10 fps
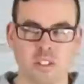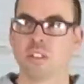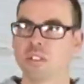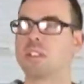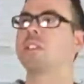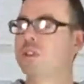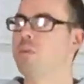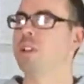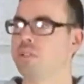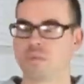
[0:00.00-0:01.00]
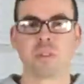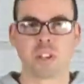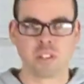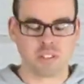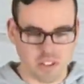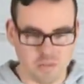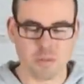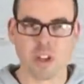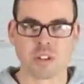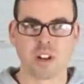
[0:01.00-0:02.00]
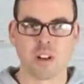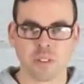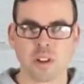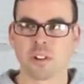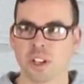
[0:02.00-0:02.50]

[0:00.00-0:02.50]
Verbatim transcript: There's like so much freaking information out there.